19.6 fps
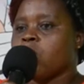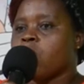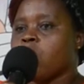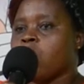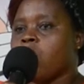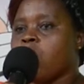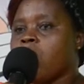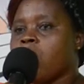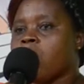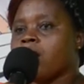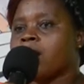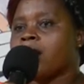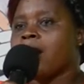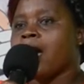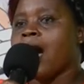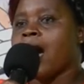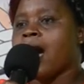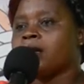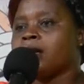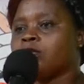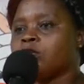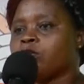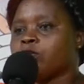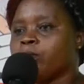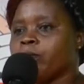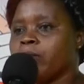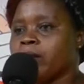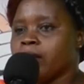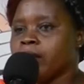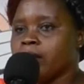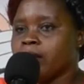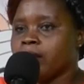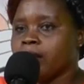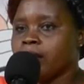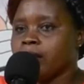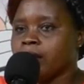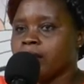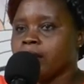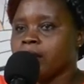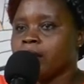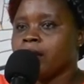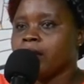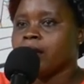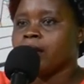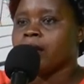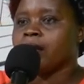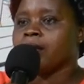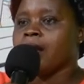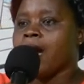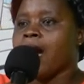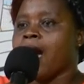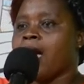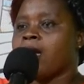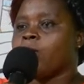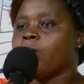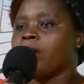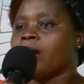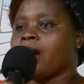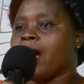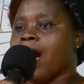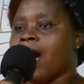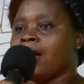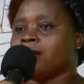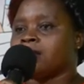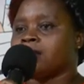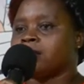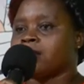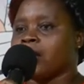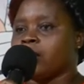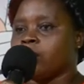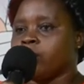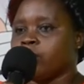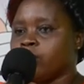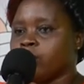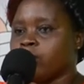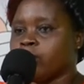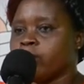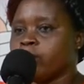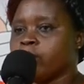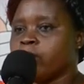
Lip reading: "Call unto me, and I will answer you,